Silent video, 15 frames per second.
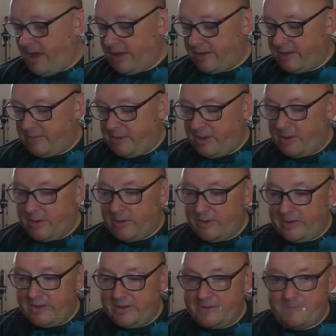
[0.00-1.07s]
it's been good.
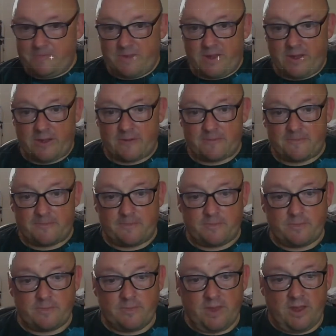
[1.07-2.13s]
Sorry
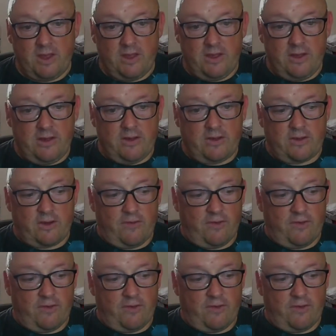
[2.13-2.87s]
if you